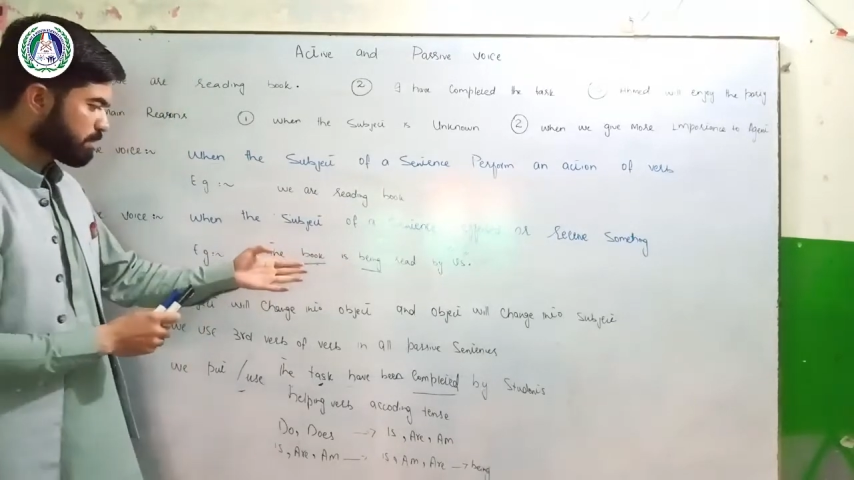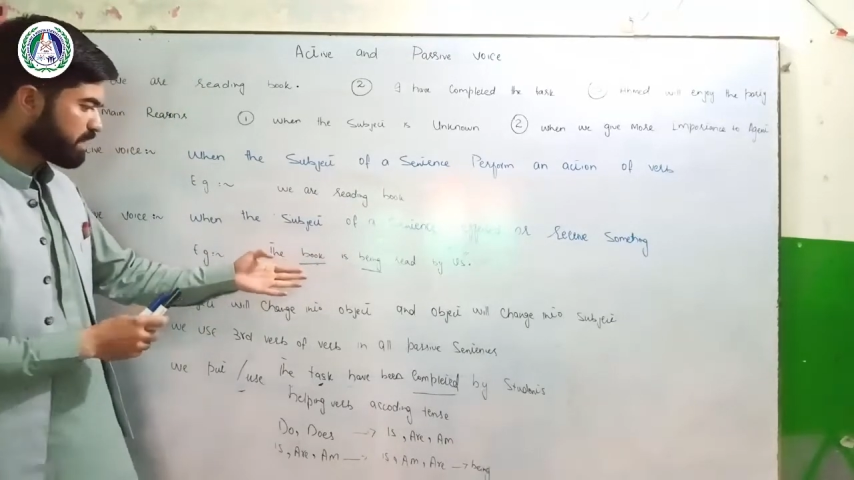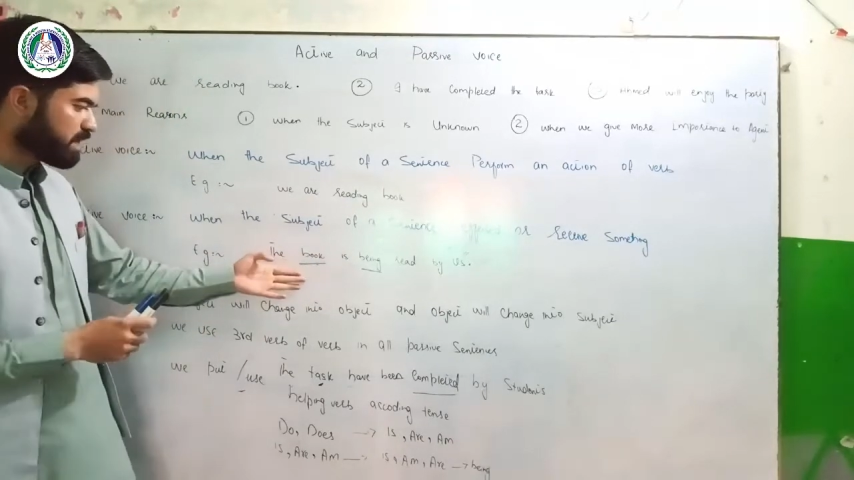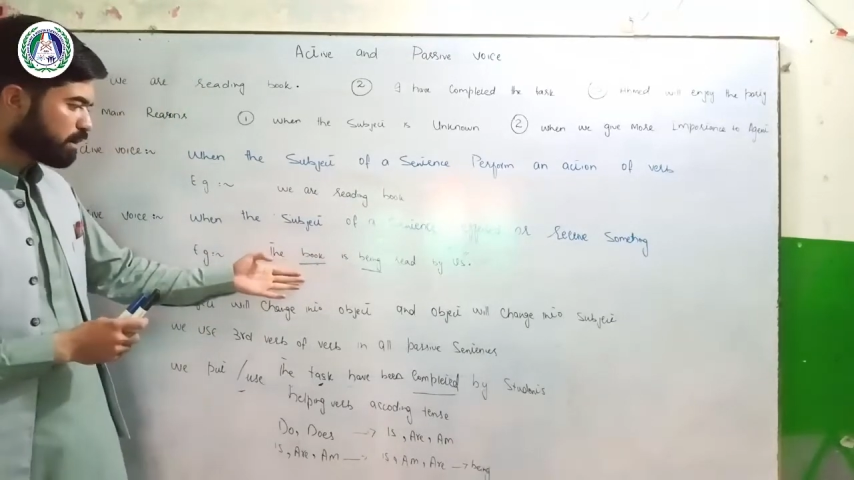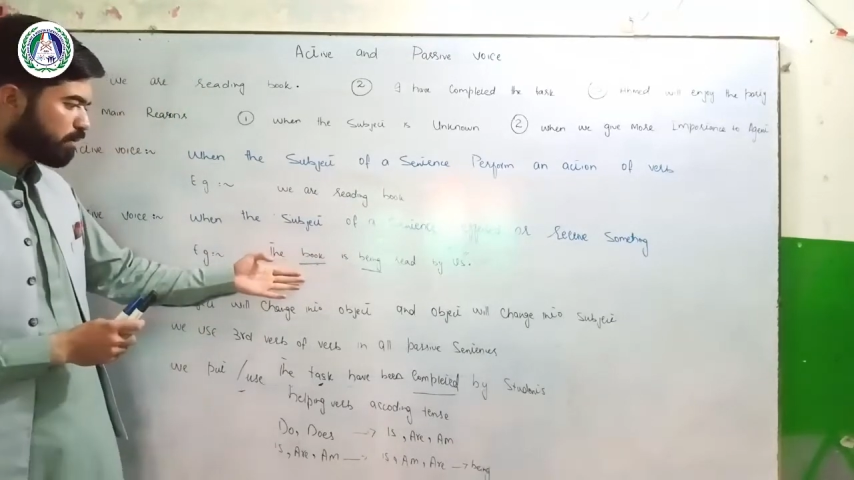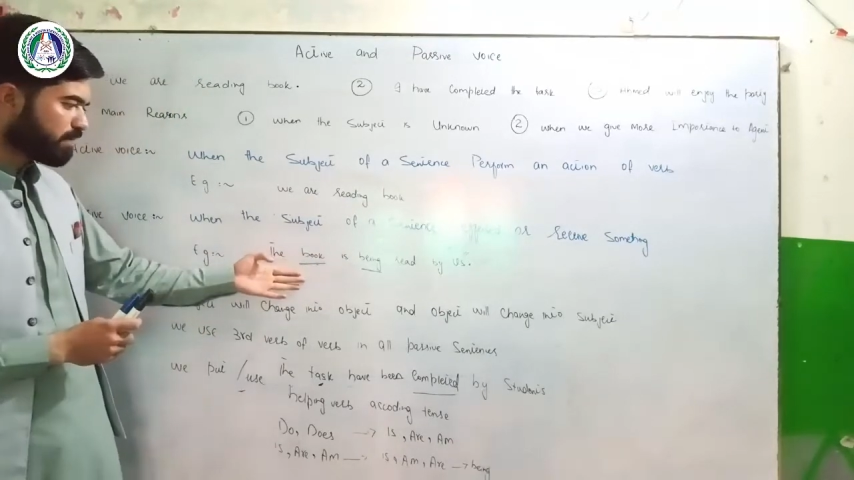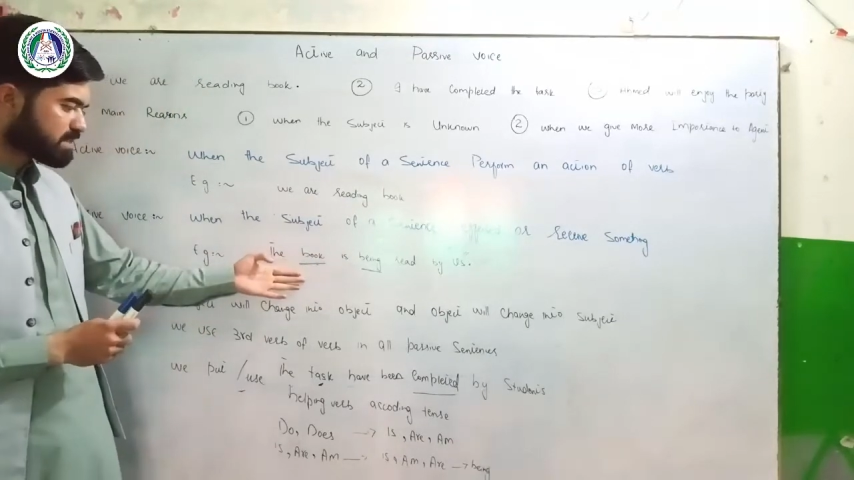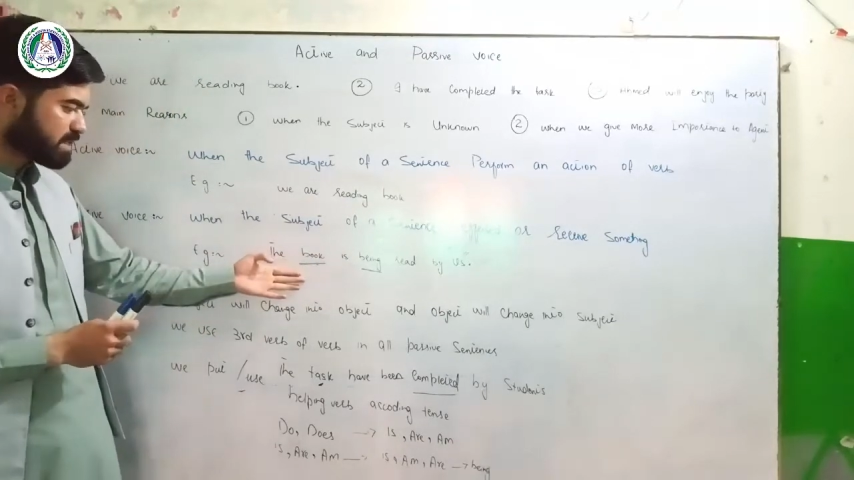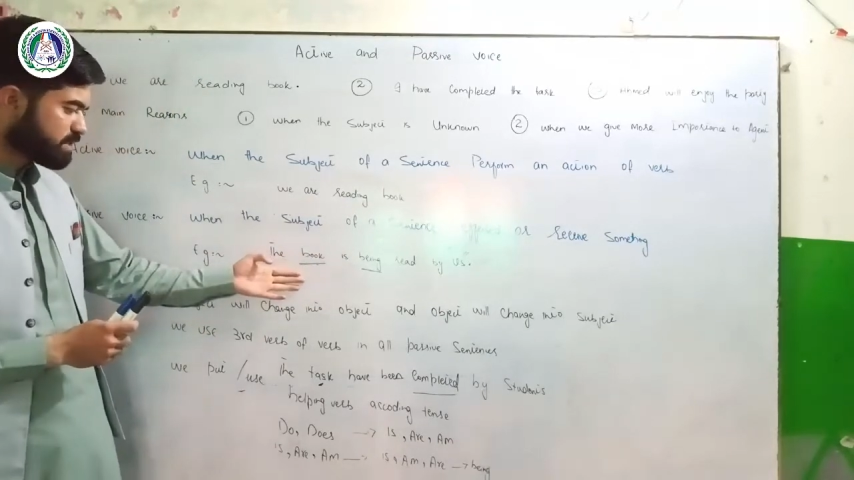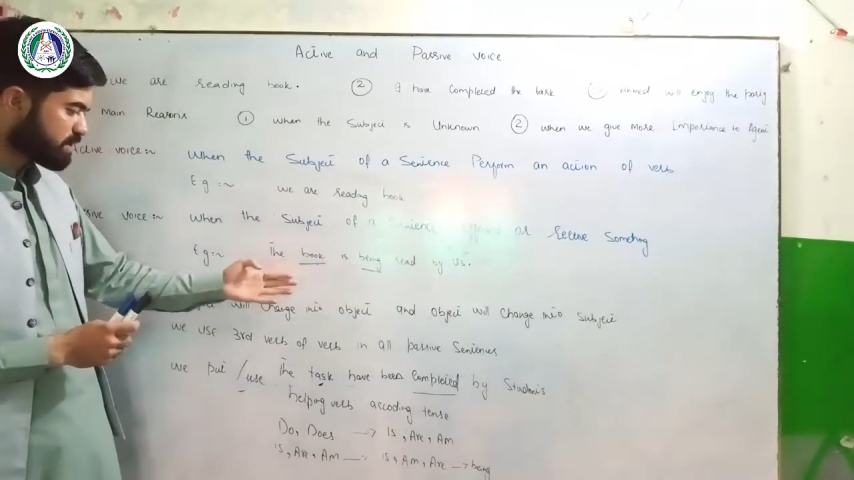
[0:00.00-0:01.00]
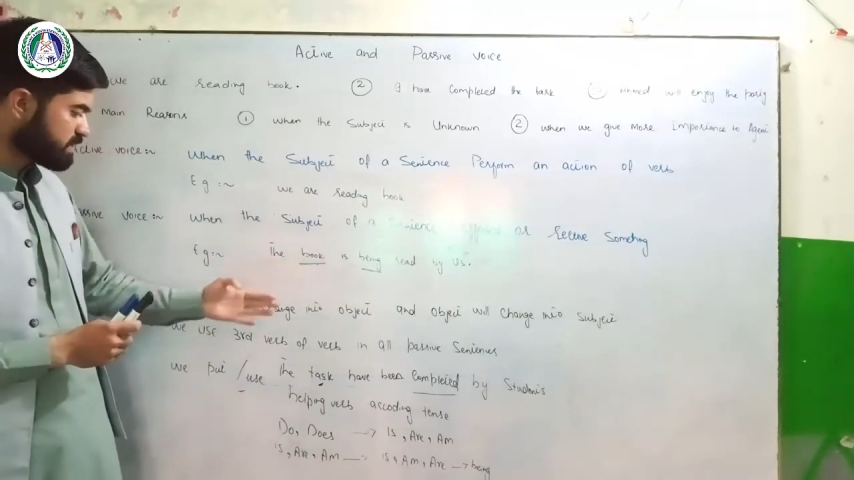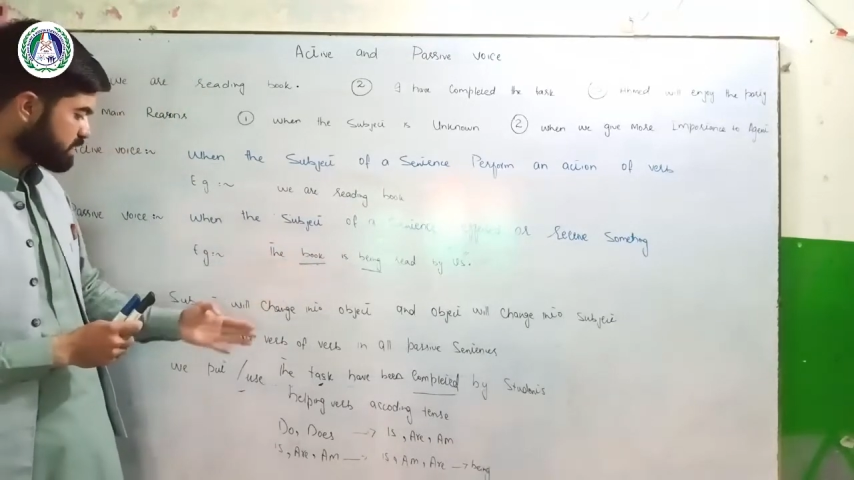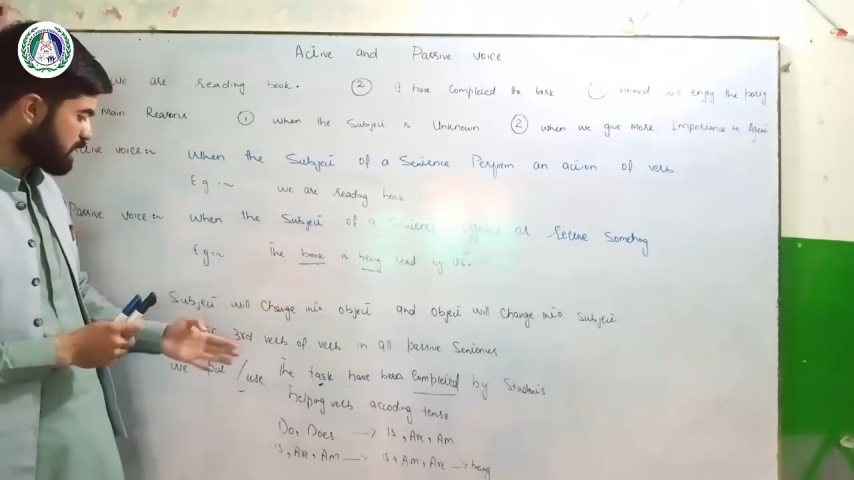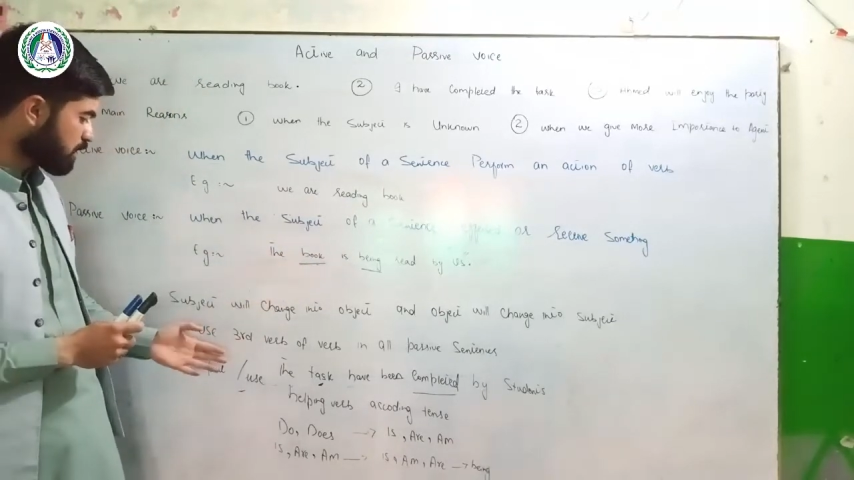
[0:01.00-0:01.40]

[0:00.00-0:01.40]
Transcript: the beginning of a sentence